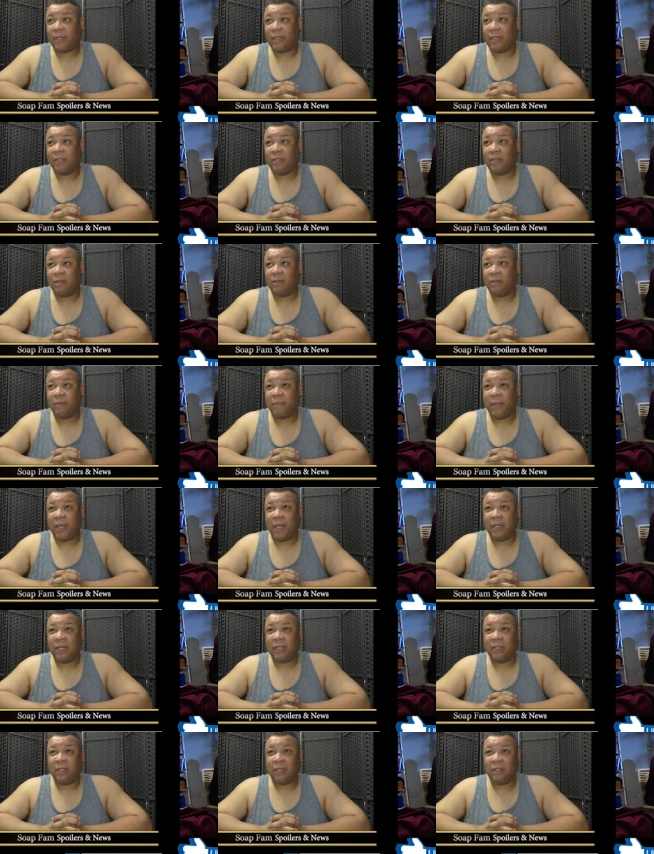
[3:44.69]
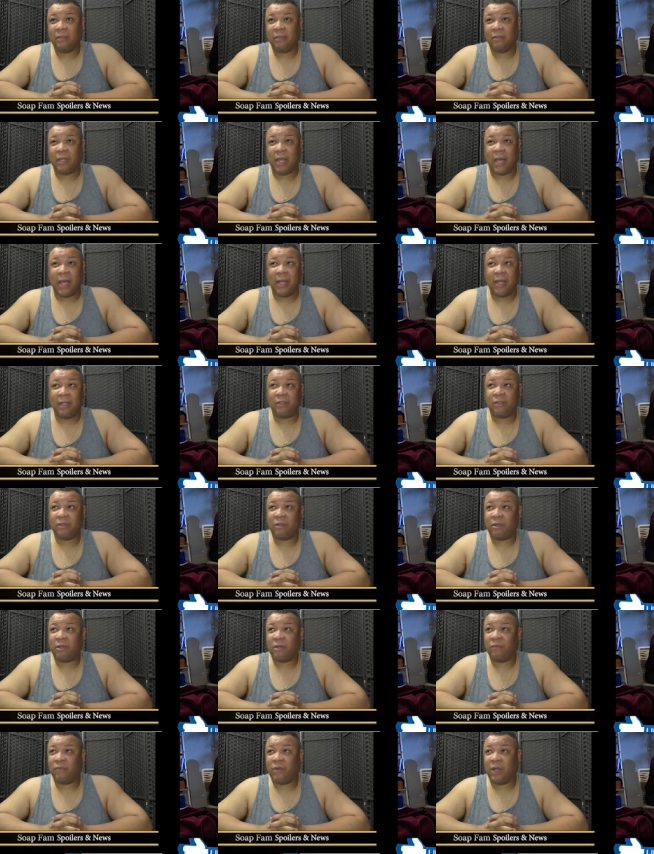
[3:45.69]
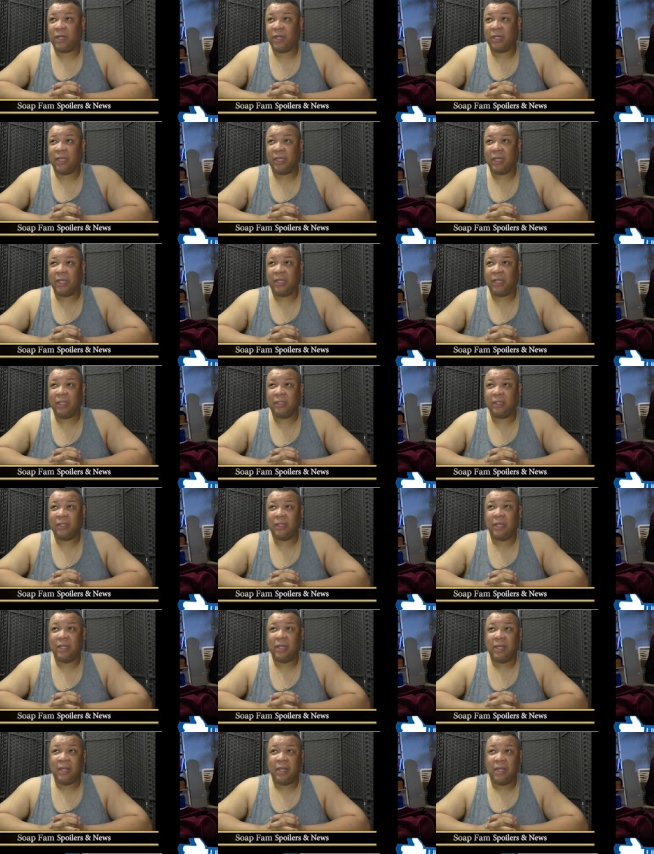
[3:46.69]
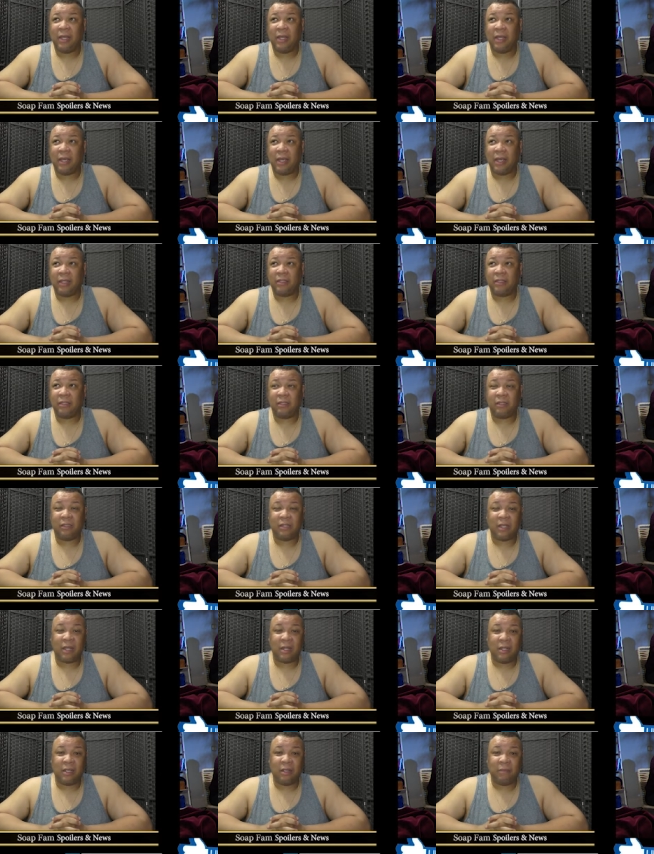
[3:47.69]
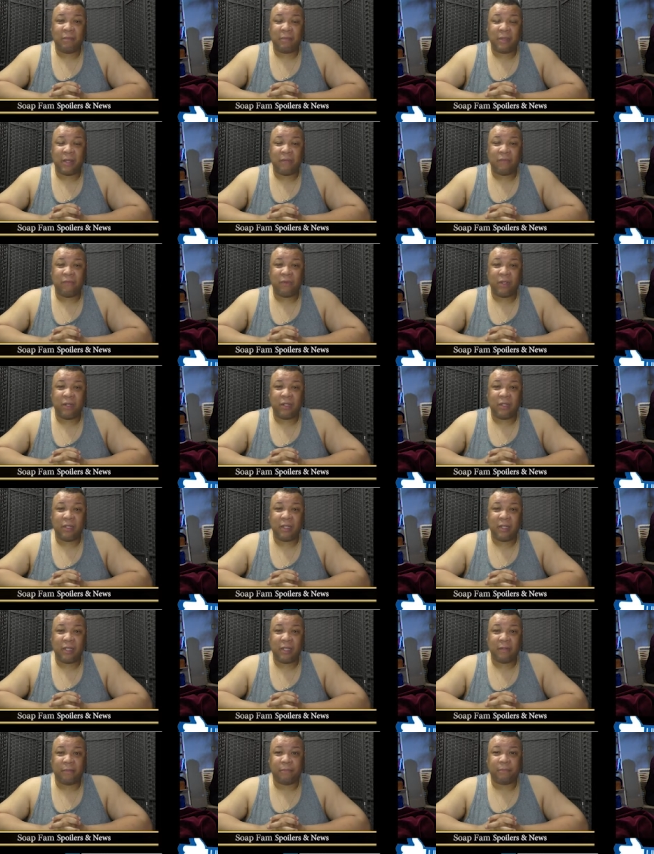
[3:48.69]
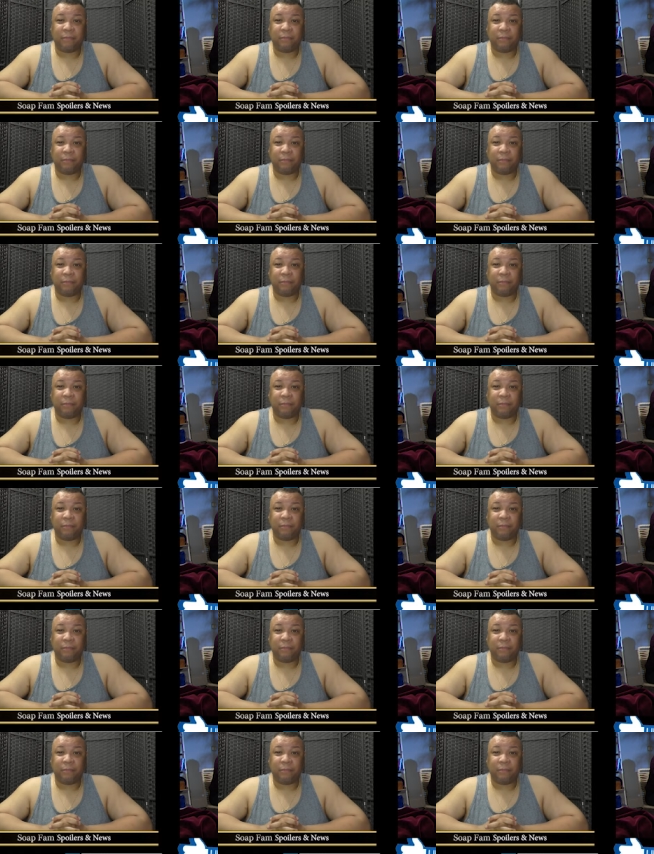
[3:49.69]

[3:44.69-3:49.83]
So the mannequin eyes turn red again as she's telling him, Get rid of Liam.